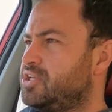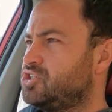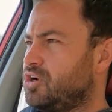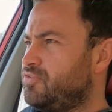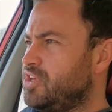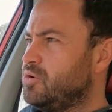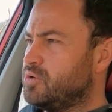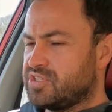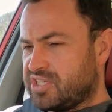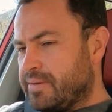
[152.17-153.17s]
HR-V
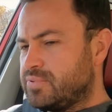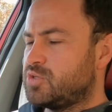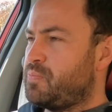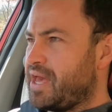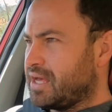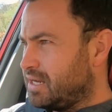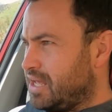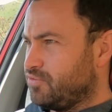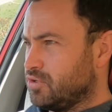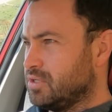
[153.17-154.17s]
with the same spec
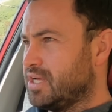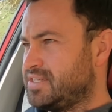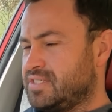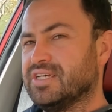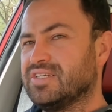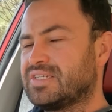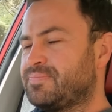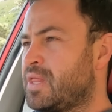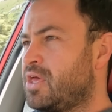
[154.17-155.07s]
level as this,